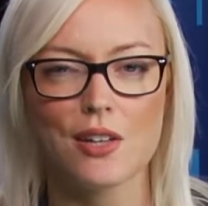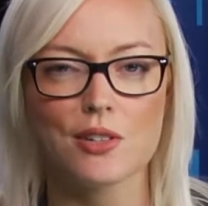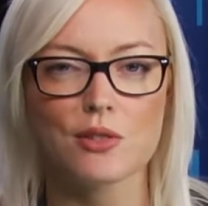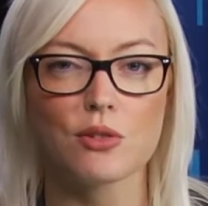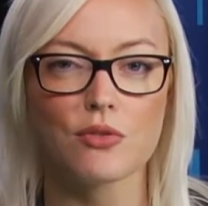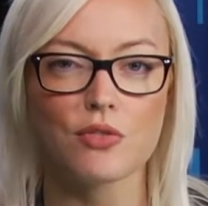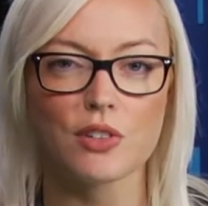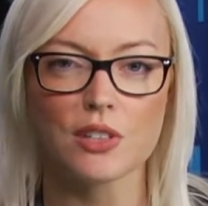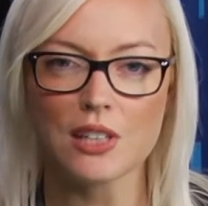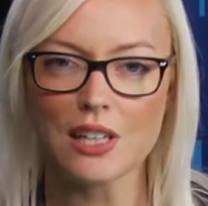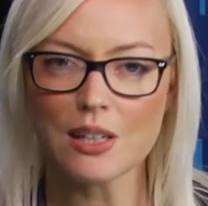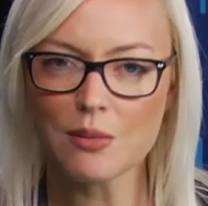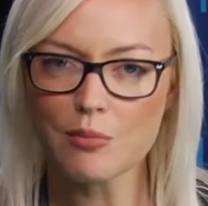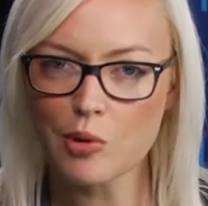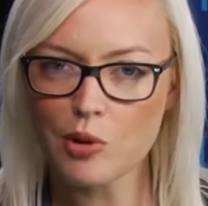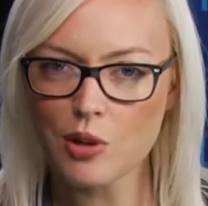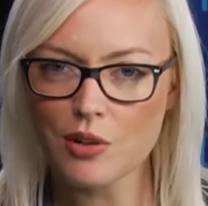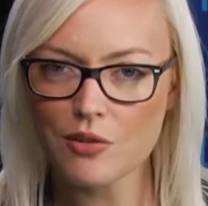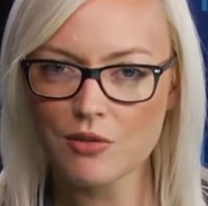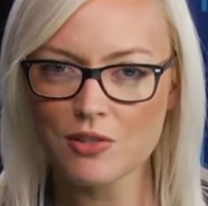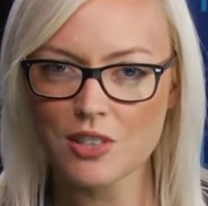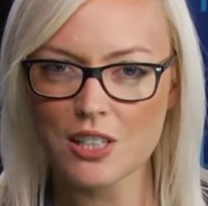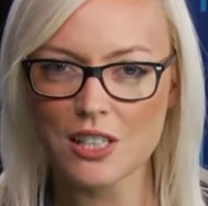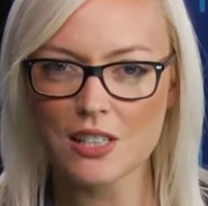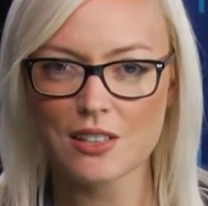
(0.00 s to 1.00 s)
So if you need
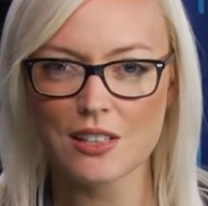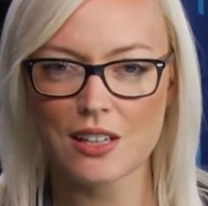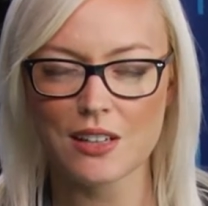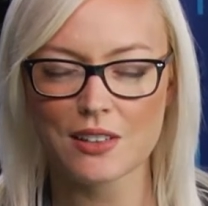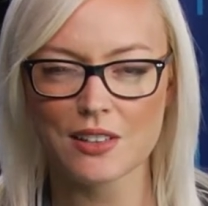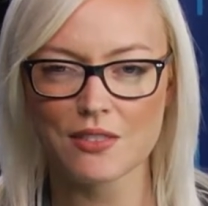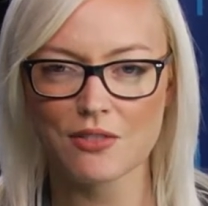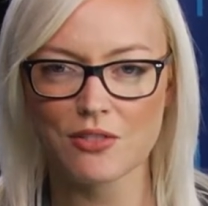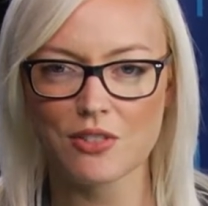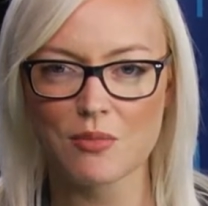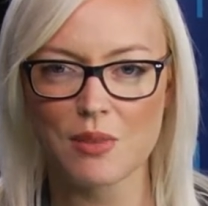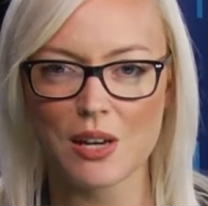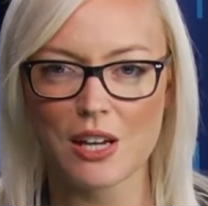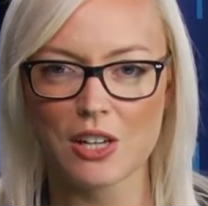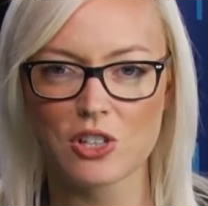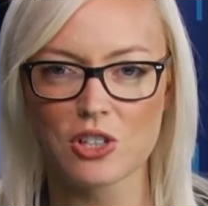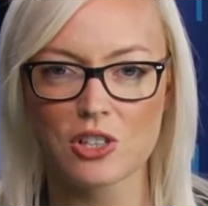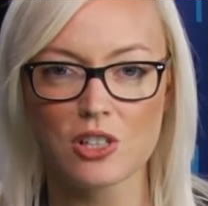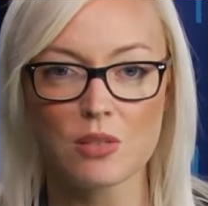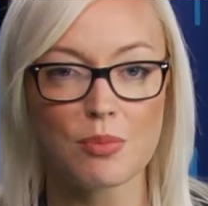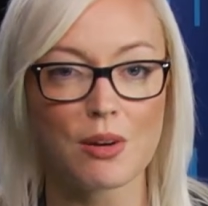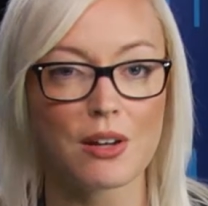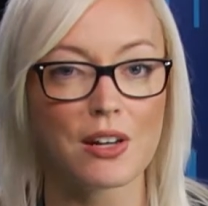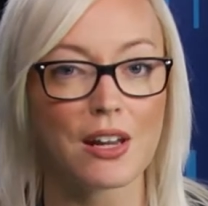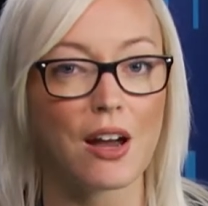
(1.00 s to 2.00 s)
more detailed
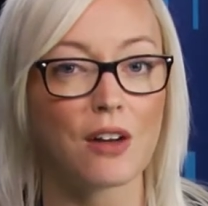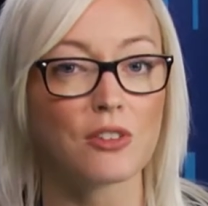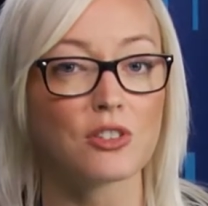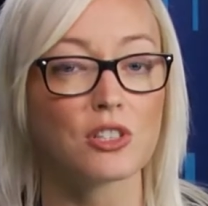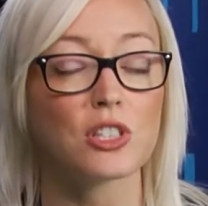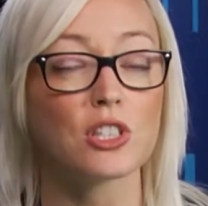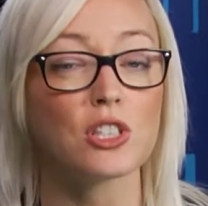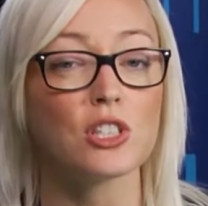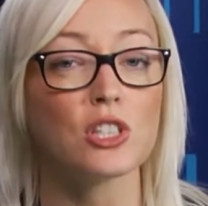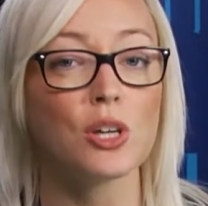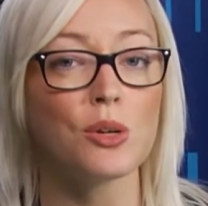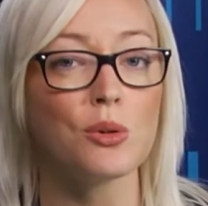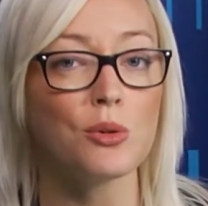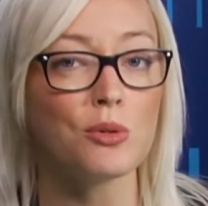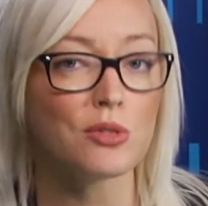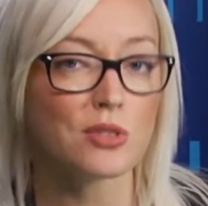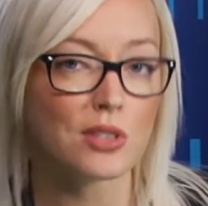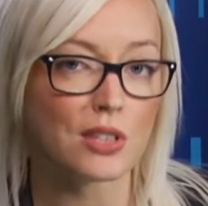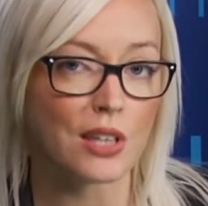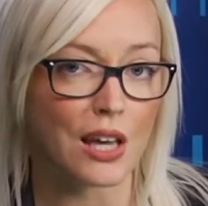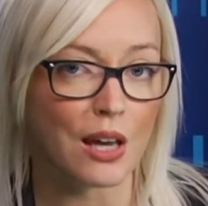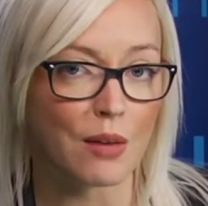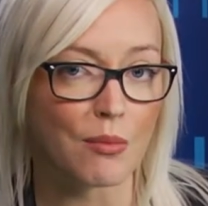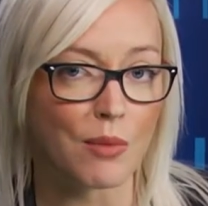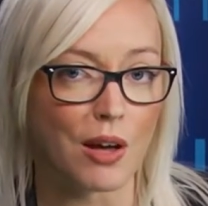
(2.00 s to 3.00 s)
information about how to use
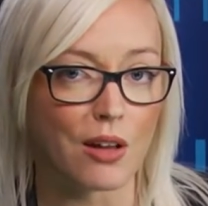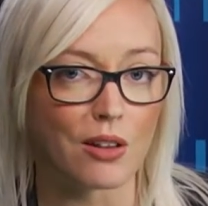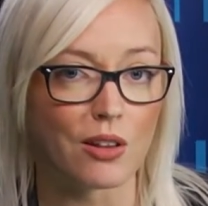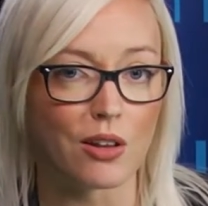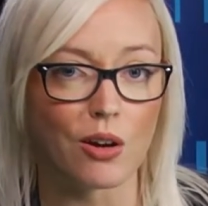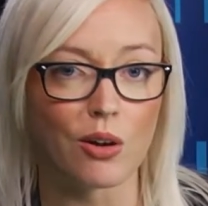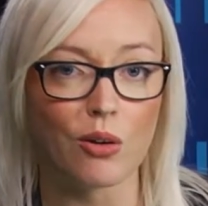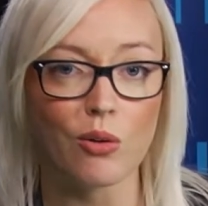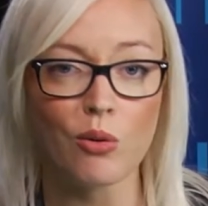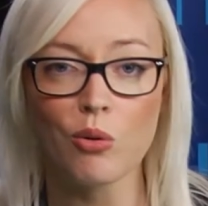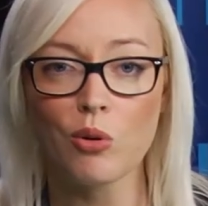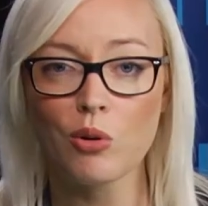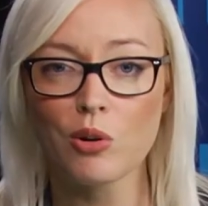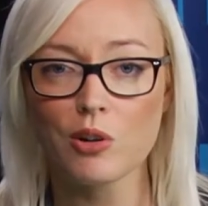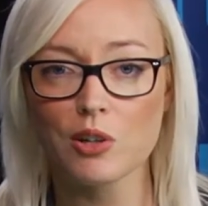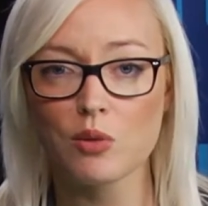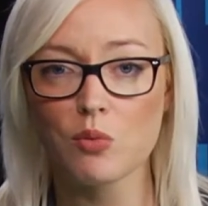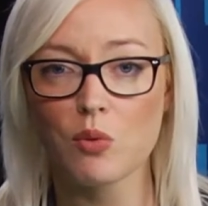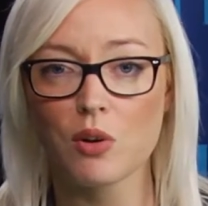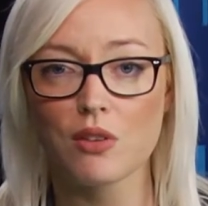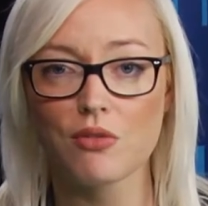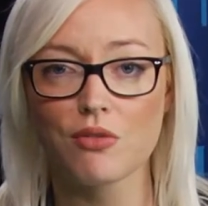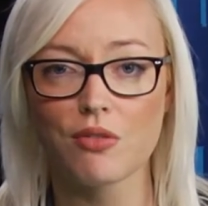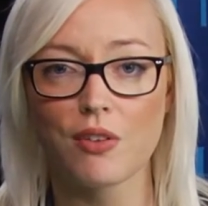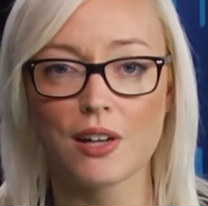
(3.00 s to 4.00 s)
the MLO, or you
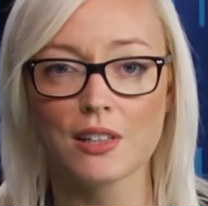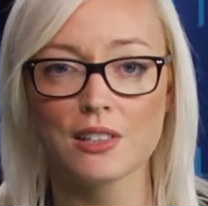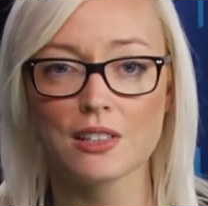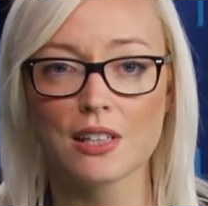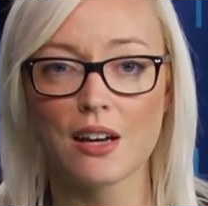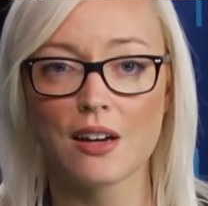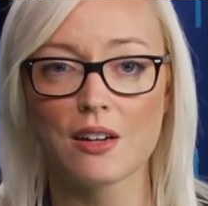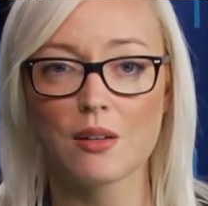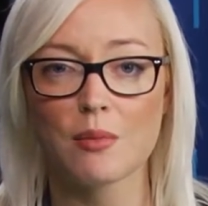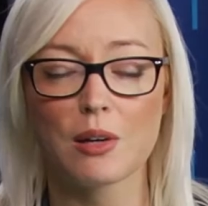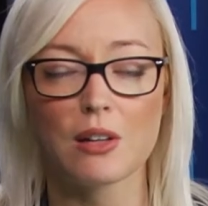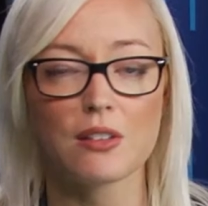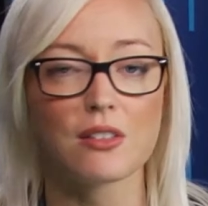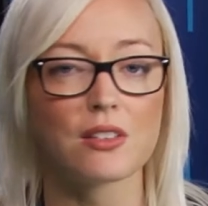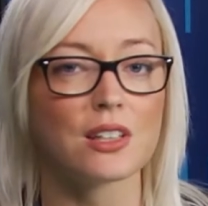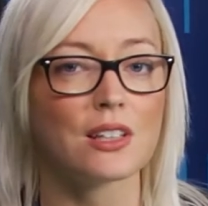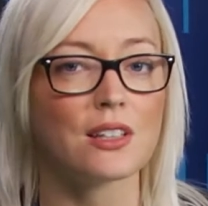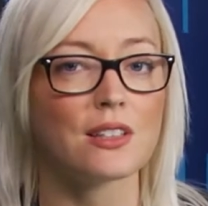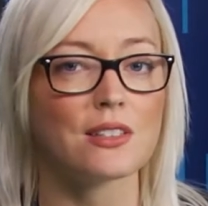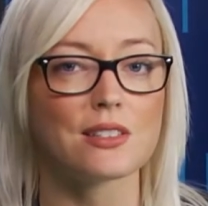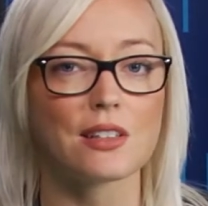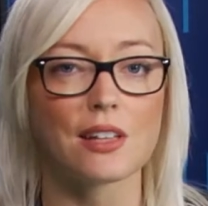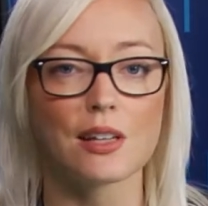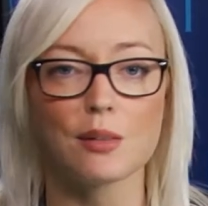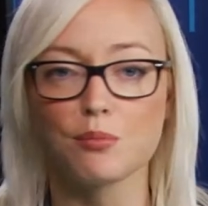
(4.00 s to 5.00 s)
want to find out about
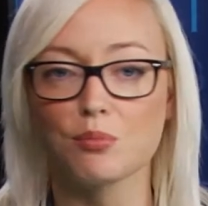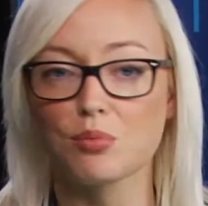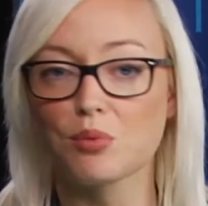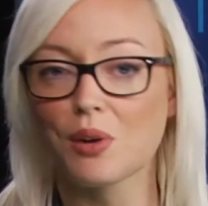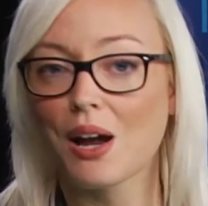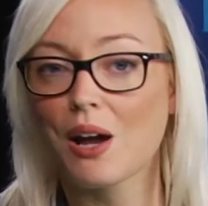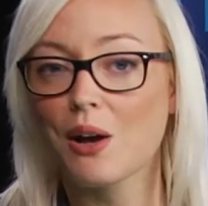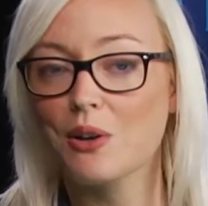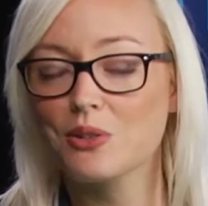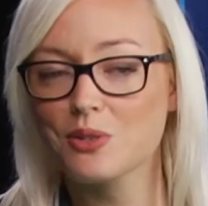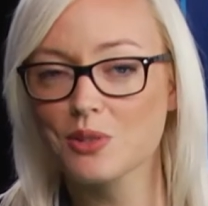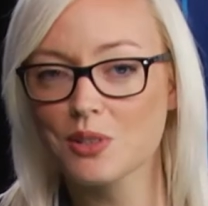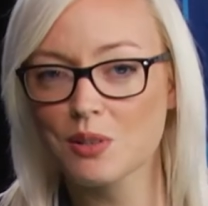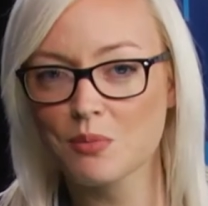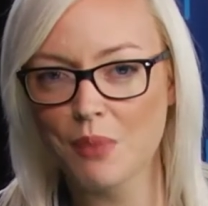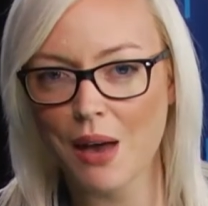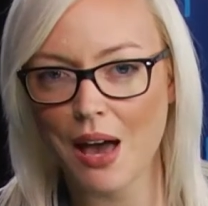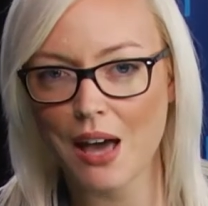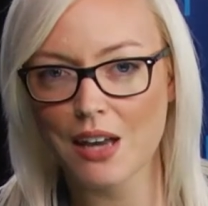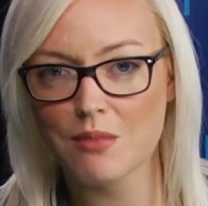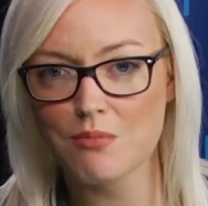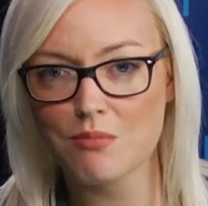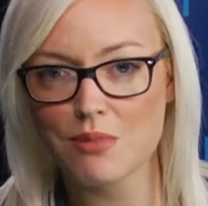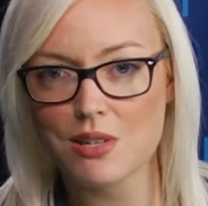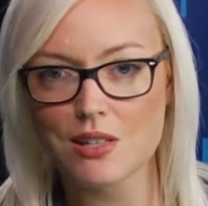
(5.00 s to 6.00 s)
things like browser
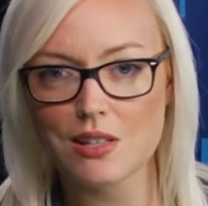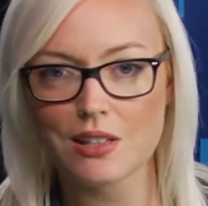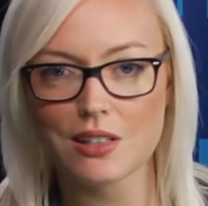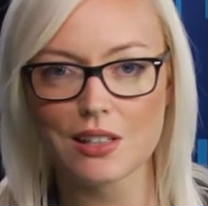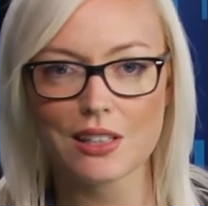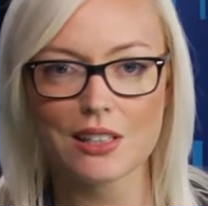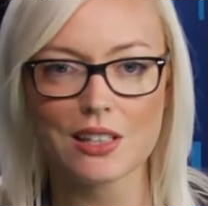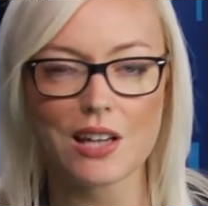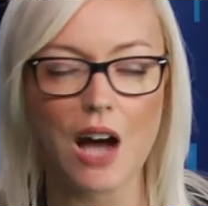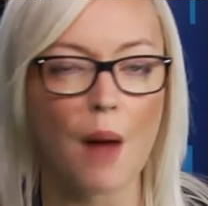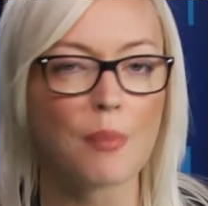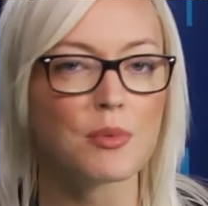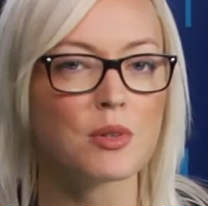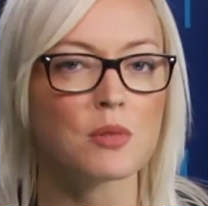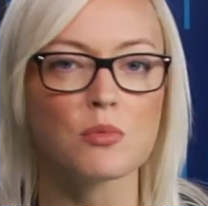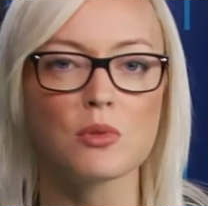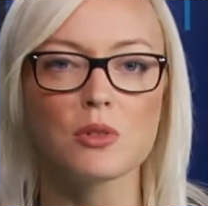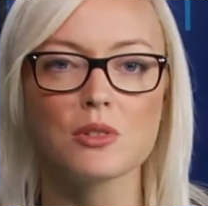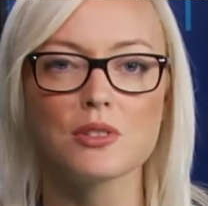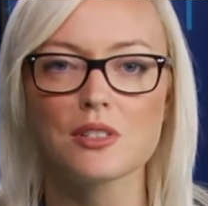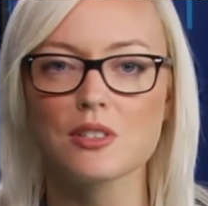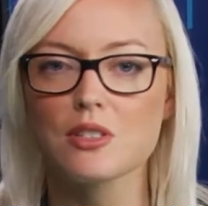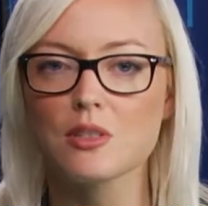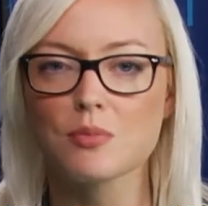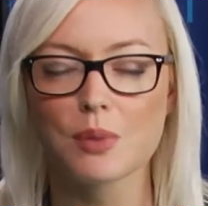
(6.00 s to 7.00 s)
compatibility,
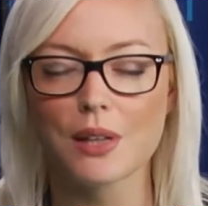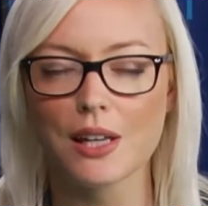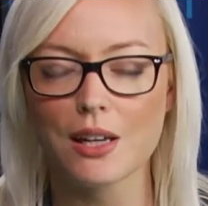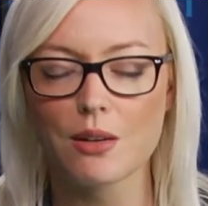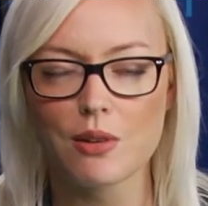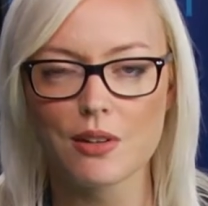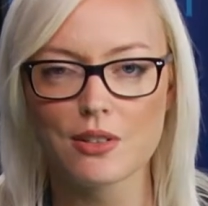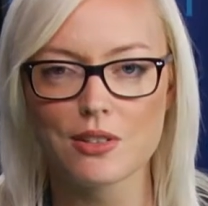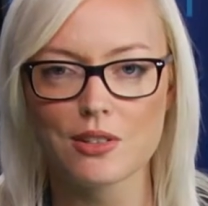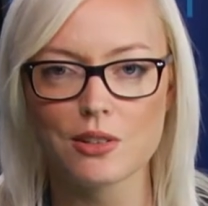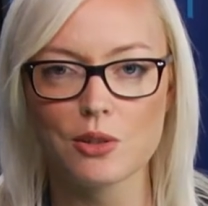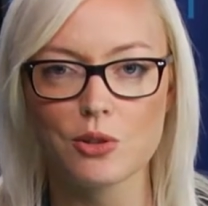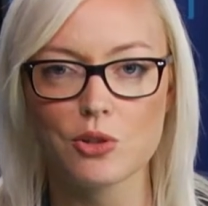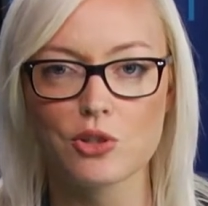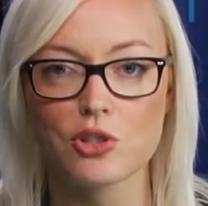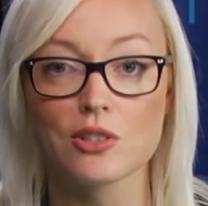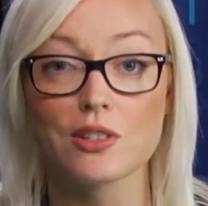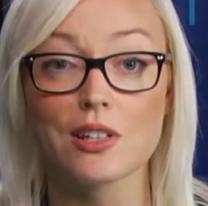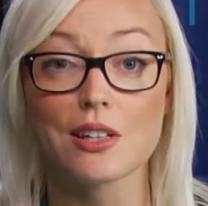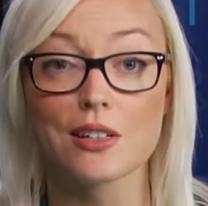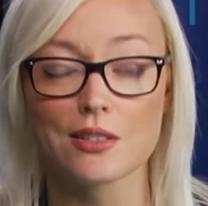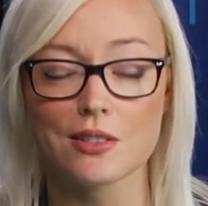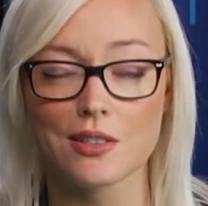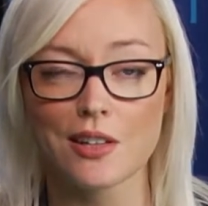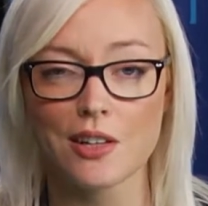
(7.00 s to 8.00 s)
optimal display
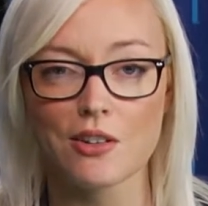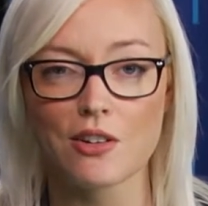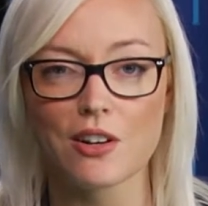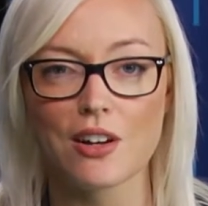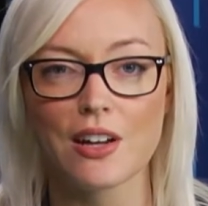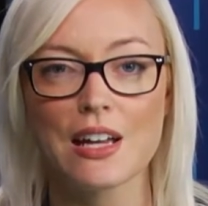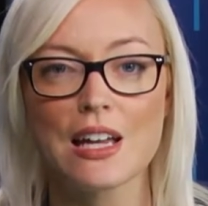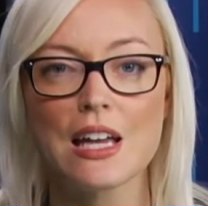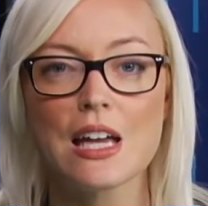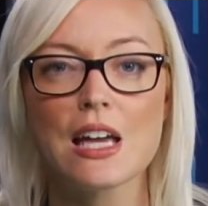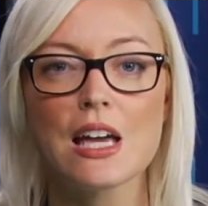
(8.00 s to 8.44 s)
resolution, etc.,